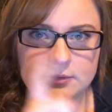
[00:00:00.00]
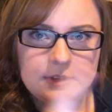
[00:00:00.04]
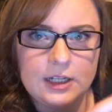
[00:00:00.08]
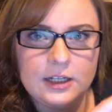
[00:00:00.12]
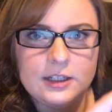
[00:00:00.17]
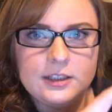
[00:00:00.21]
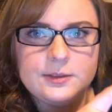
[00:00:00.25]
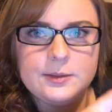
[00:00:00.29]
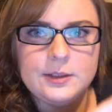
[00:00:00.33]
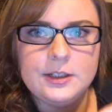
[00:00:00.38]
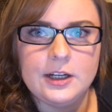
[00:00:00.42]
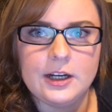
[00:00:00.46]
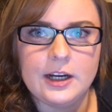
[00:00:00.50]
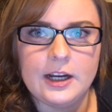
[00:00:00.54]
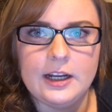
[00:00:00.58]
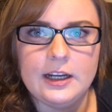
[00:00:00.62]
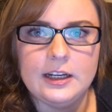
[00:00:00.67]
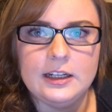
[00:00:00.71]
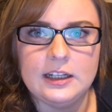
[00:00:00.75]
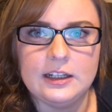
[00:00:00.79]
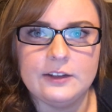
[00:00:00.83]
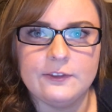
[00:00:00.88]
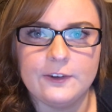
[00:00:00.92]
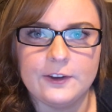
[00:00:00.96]
here's what you're going
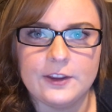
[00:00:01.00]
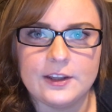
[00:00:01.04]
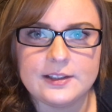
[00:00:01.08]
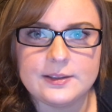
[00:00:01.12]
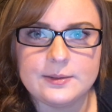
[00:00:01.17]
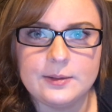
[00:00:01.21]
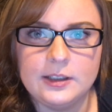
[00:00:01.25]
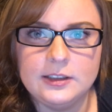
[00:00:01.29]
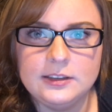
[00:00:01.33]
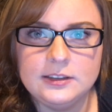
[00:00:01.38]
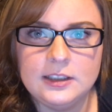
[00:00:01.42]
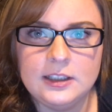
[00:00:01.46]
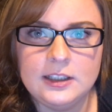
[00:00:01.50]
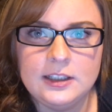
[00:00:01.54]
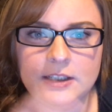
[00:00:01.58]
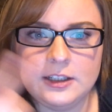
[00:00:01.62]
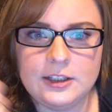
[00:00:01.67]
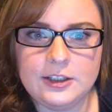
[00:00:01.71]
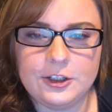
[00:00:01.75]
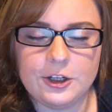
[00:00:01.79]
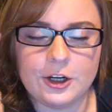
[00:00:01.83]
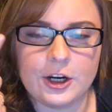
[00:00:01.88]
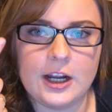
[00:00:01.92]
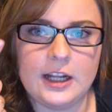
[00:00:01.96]
to need for this one.
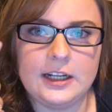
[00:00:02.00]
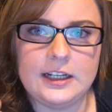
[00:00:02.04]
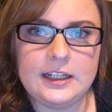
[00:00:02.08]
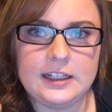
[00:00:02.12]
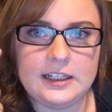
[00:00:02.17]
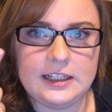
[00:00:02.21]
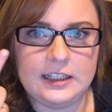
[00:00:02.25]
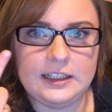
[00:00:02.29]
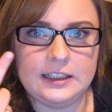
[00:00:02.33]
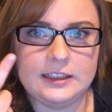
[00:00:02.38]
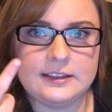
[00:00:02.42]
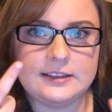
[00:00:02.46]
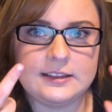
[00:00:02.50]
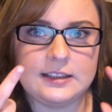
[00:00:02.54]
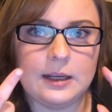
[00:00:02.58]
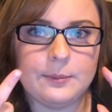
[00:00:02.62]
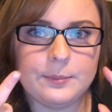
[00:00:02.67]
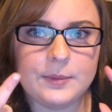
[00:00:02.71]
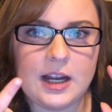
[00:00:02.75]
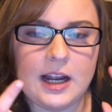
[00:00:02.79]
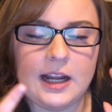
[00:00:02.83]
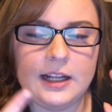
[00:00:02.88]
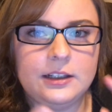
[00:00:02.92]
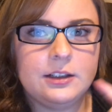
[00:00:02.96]
You're going to need
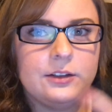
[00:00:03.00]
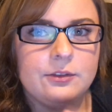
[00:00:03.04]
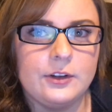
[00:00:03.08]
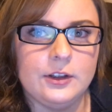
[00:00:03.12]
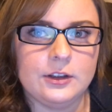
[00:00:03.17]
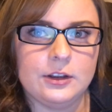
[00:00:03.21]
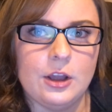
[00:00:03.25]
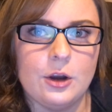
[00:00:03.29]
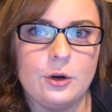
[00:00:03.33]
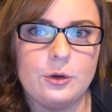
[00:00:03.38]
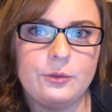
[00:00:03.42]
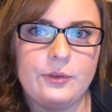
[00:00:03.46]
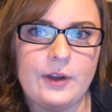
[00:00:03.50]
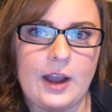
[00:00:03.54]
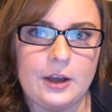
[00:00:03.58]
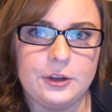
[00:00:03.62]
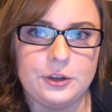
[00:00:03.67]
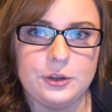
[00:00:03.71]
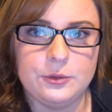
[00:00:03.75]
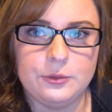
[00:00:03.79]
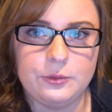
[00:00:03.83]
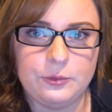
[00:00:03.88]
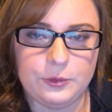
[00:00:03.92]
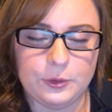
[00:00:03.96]
some kind of a low
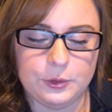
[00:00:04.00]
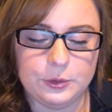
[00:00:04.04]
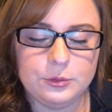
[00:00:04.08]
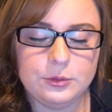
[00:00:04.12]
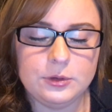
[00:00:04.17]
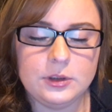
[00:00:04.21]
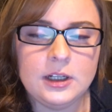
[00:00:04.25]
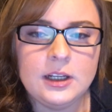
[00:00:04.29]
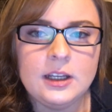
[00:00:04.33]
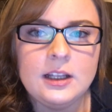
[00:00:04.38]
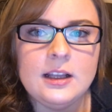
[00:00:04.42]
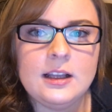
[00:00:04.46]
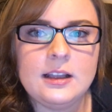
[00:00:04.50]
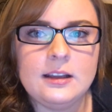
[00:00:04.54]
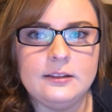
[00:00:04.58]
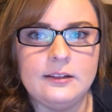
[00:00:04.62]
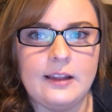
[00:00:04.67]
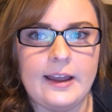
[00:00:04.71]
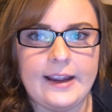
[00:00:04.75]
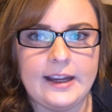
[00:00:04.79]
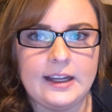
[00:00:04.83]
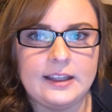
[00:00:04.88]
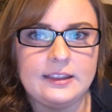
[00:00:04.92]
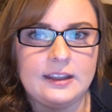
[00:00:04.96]
value food,
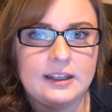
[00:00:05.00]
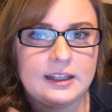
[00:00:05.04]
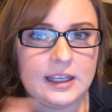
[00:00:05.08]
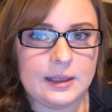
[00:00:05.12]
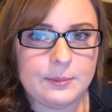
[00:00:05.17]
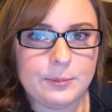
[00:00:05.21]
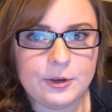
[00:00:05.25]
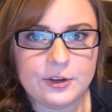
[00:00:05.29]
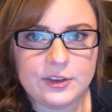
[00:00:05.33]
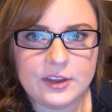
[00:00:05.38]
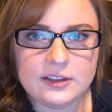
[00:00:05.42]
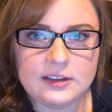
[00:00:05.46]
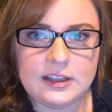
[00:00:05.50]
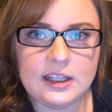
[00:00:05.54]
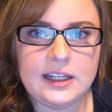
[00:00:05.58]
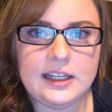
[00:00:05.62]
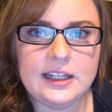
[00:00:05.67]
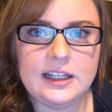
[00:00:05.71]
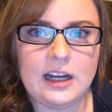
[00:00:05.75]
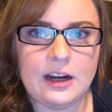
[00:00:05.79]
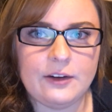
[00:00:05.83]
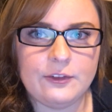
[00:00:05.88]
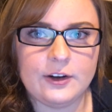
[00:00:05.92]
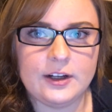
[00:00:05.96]
like the kibble that they
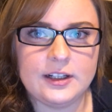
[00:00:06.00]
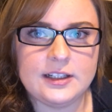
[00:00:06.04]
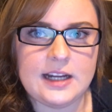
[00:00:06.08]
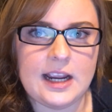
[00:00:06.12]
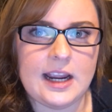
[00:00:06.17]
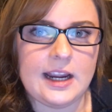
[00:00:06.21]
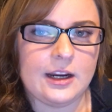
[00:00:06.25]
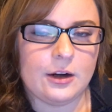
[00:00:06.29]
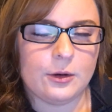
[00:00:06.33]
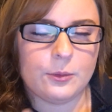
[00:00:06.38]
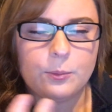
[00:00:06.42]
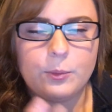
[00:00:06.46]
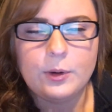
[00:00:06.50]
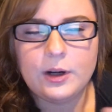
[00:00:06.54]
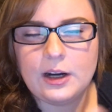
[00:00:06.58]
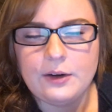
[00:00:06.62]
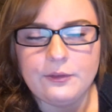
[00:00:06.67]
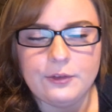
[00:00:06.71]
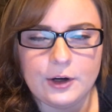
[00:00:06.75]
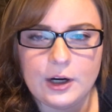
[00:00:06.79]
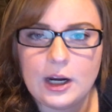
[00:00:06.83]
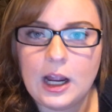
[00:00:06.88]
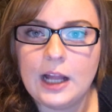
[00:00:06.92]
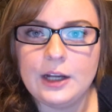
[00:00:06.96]
eat every day or
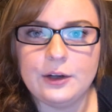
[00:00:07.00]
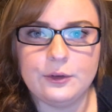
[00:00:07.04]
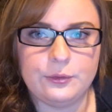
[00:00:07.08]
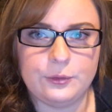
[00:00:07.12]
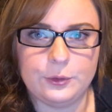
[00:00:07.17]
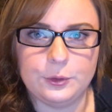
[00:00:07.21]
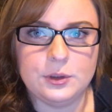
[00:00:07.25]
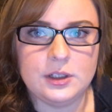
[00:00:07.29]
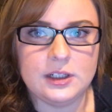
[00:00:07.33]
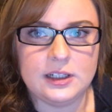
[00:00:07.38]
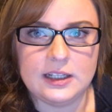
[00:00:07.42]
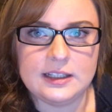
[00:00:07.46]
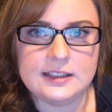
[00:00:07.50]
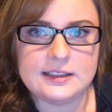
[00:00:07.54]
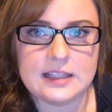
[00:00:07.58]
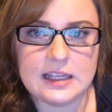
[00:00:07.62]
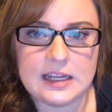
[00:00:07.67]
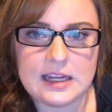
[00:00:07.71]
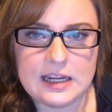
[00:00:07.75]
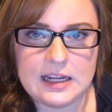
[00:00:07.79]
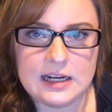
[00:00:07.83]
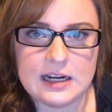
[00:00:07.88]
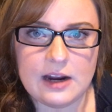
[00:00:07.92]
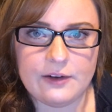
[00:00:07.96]
whatever kind of food it is they
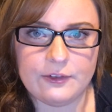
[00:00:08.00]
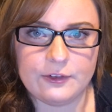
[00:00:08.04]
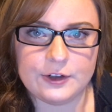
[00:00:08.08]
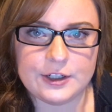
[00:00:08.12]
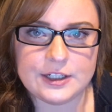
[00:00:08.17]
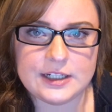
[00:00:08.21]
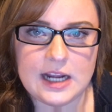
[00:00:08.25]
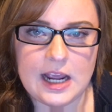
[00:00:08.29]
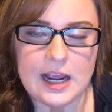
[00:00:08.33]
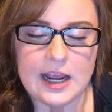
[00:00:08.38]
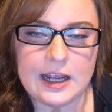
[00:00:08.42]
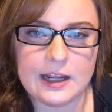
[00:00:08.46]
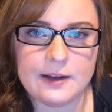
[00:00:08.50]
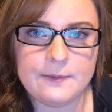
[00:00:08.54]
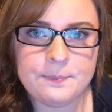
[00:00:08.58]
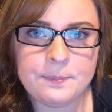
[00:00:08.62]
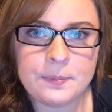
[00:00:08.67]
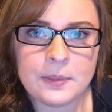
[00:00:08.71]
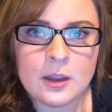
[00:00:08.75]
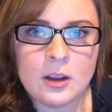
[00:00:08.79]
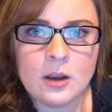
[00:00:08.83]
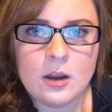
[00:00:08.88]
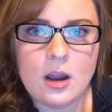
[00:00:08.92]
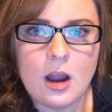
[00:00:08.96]
eat every day,
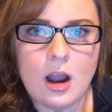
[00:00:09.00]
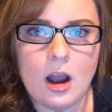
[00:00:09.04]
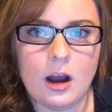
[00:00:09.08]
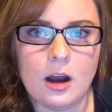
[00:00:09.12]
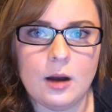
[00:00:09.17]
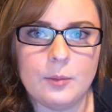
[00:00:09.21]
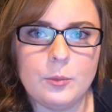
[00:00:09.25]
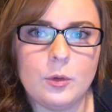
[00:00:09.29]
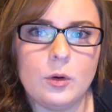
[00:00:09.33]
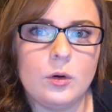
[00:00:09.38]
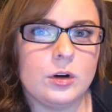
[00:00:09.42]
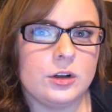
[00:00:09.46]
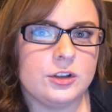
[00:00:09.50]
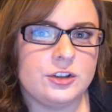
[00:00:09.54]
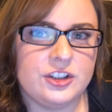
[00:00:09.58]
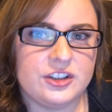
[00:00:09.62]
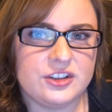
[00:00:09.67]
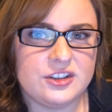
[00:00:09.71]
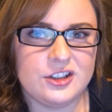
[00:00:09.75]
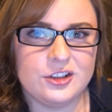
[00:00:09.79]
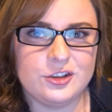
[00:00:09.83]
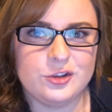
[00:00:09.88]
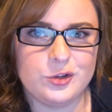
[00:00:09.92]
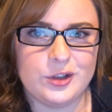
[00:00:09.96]
or
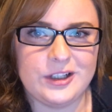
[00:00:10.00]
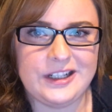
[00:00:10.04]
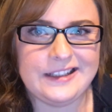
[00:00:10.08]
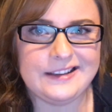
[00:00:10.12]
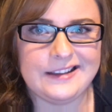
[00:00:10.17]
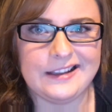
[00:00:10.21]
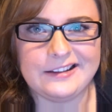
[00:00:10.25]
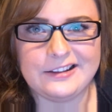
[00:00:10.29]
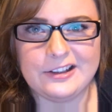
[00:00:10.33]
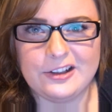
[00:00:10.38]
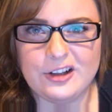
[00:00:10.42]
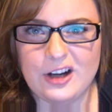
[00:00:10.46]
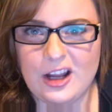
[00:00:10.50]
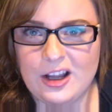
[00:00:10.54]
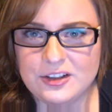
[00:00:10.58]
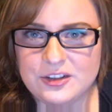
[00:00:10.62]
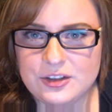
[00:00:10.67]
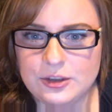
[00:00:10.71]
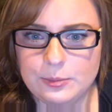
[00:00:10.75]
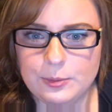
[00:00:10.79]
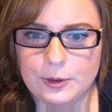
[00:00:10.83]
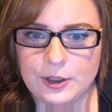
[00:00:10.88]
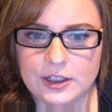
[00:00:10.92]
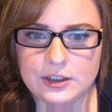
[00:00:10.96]
just a treat that they're not
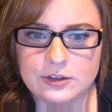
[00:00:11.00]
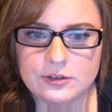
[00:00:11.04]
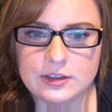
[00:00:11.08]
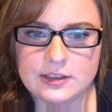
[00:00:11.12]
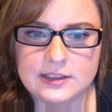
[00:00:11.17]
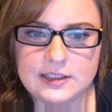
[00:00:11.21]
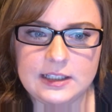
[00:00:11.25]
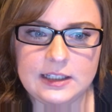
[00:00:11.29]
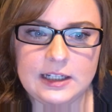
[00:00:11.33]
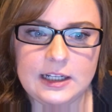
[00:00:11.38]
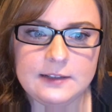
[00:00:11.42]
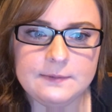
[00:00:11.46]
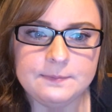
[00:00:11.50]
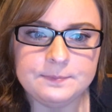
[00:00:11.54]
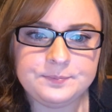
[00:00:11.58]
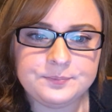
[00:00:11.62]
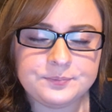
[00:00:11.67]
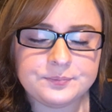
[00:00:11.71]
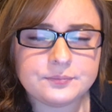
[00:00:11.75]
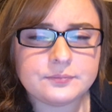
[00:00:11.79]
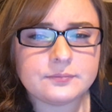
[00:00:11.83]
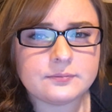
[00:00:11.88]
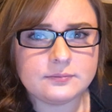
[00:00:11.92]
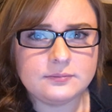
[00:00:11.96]
super interested in.
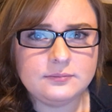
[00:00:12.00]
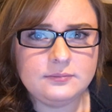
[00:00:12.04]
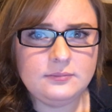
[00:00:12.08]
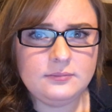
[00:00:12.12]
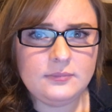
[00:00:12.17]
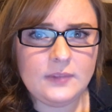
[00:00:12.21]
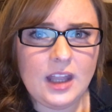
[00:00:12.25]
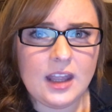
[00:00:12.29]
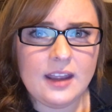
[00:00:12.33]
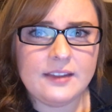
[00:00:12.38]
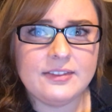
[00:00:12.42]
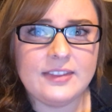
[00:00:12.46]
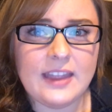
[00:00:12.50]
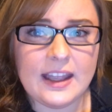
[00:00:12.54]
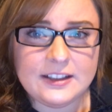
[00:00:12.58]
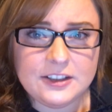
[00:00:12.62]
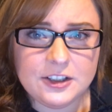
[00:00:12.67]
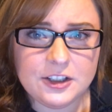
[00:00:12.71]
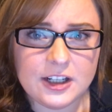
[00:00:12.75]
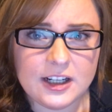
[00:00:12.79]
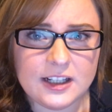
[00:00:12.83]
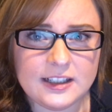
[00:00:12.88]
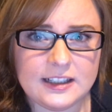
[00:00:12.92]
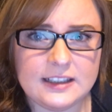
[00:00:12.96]
Then
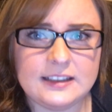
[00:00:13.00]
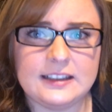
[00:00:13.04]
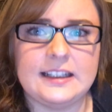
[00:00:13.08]
you're going to